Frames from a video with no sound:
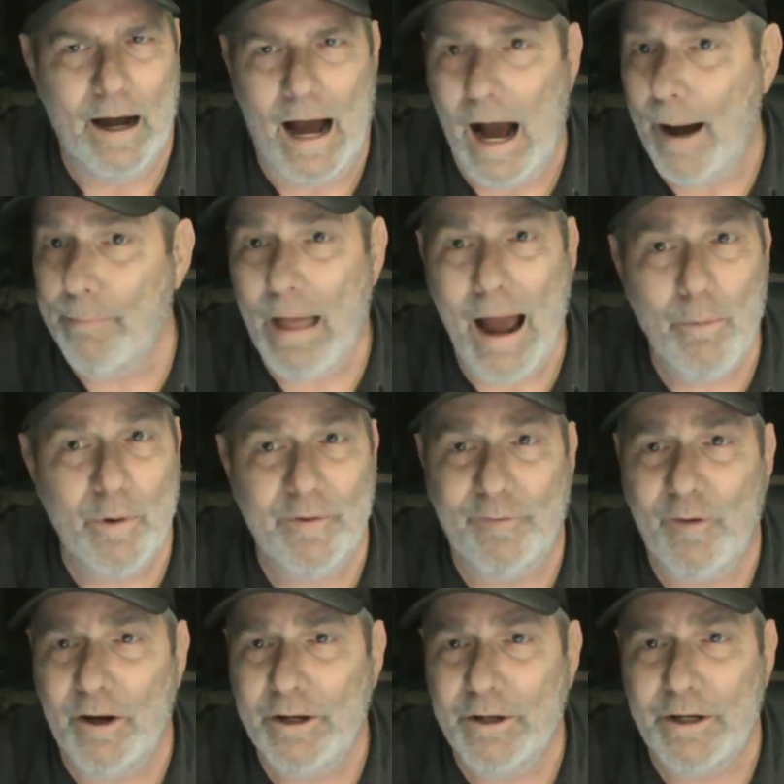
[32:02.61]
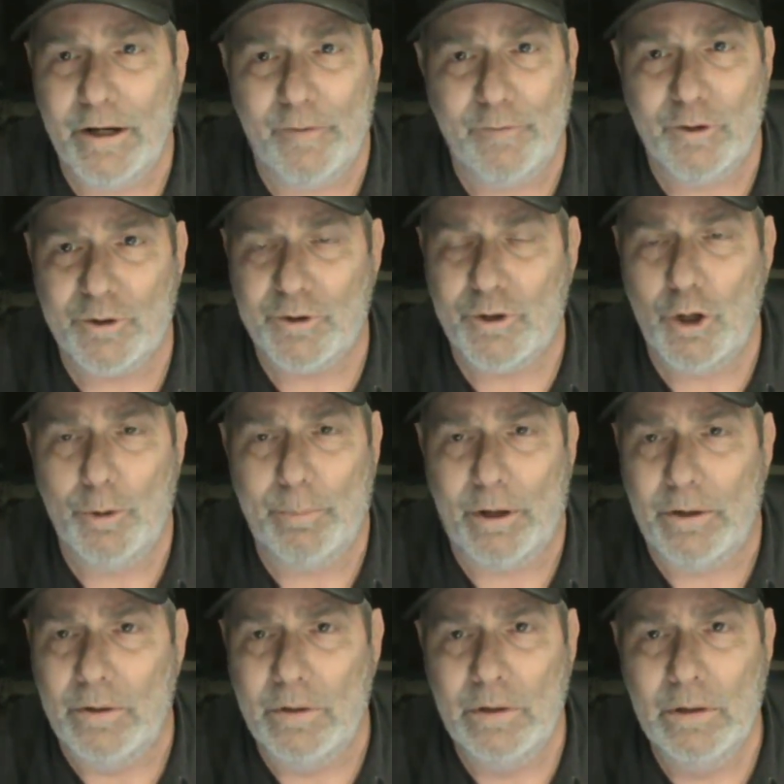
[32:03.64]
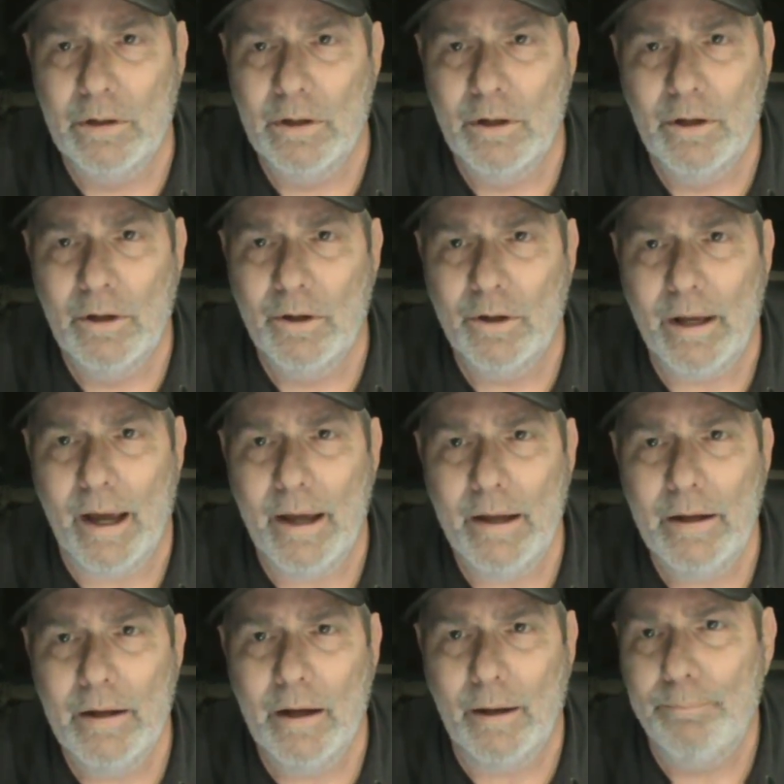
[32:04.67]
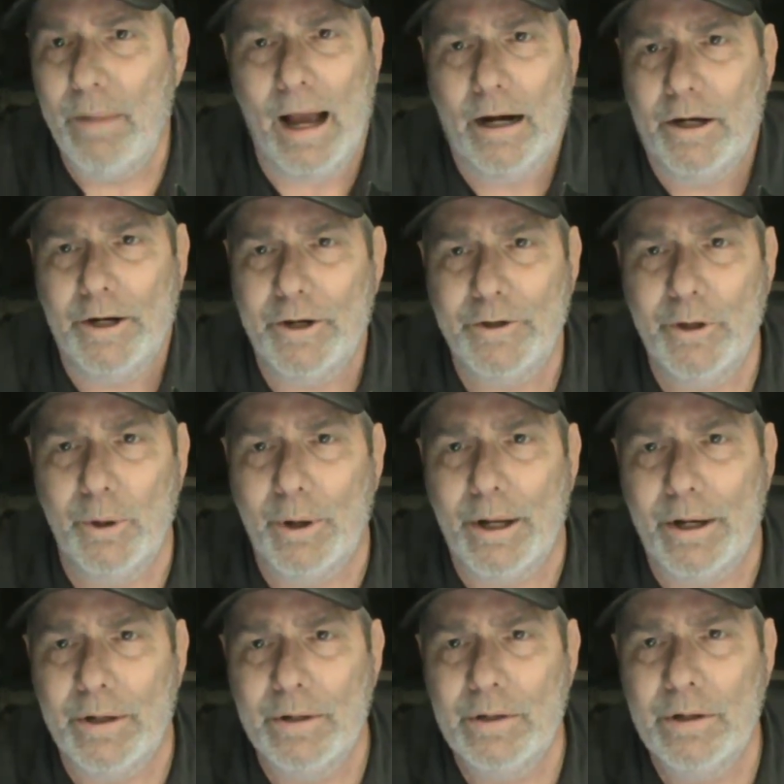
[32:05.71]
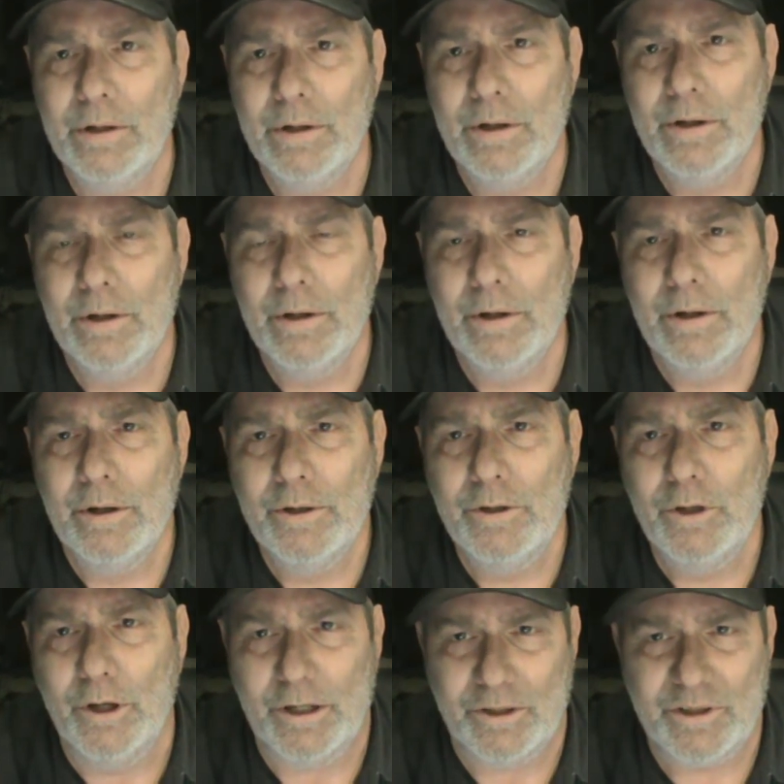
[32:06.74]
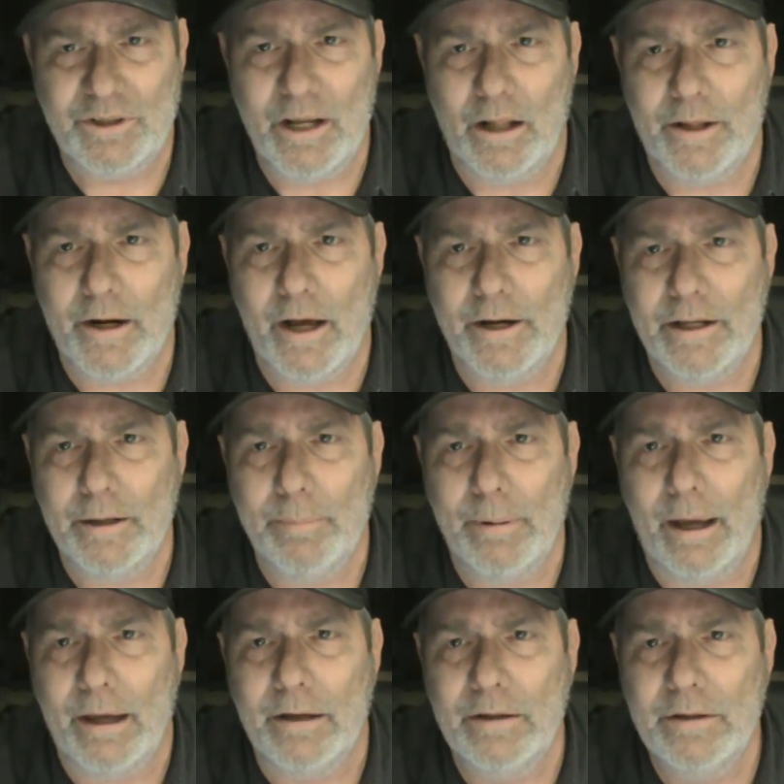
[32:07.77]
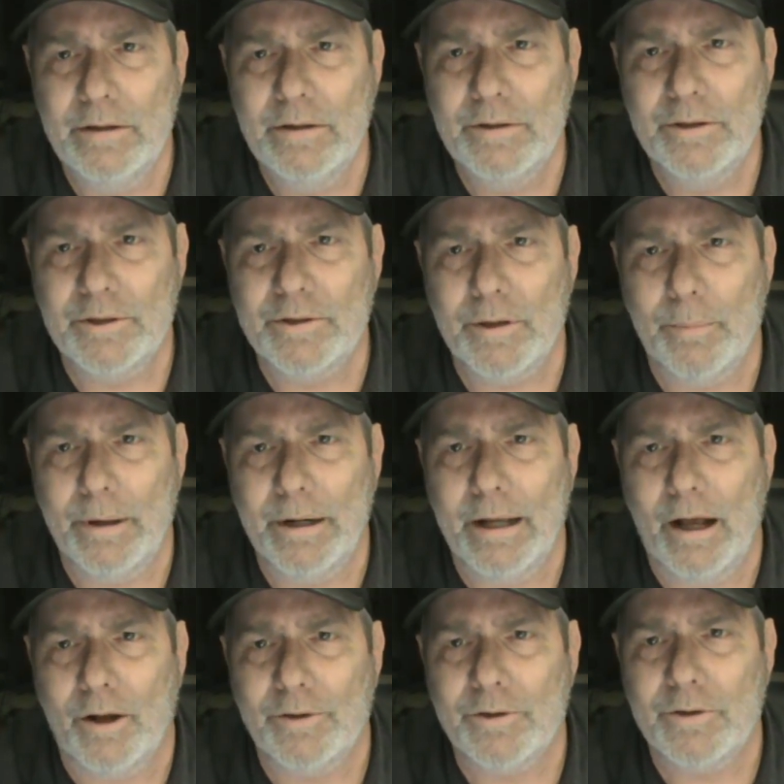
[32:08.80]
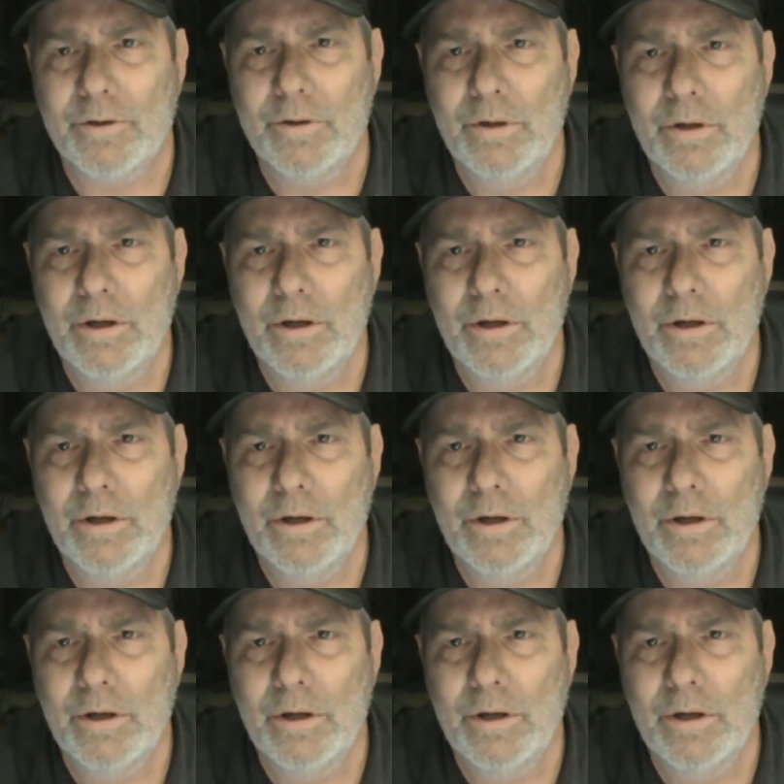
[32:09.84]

I'm not refunding it if you're stupid. Okay? I'm not going to do it. You can sell it on eBay to somebody else.